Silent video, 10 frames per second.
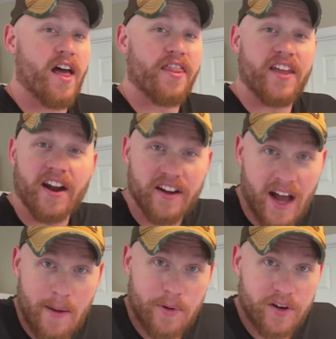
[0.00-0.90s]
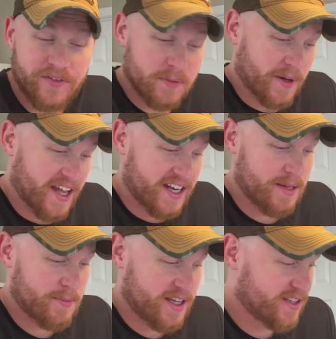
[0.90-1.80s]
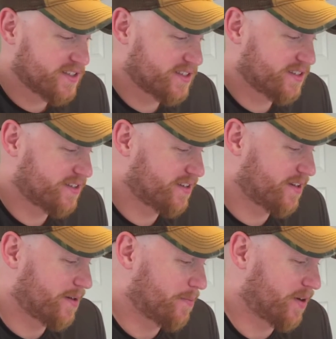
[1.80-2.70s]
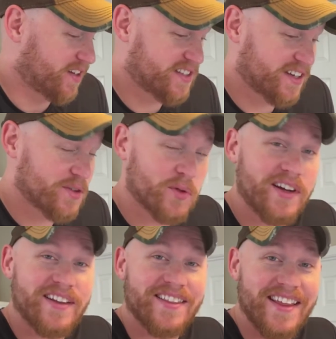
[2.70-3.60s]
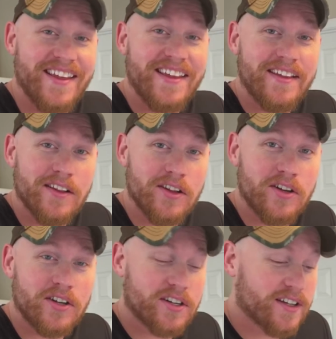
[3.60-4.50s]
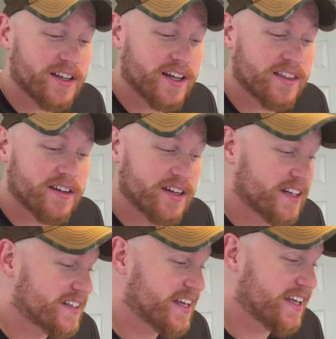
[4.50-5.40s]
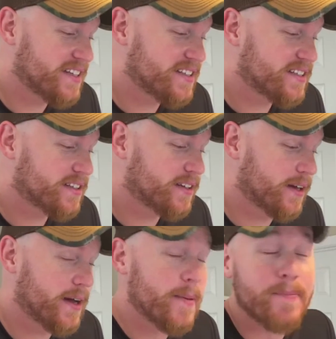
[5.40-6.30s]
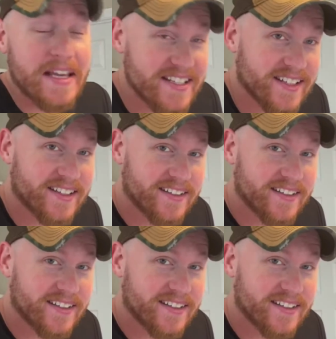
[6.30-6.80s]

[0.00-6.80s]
They are not perfect by any means, but I'll tell you what, they look like they're gonna taste amazing.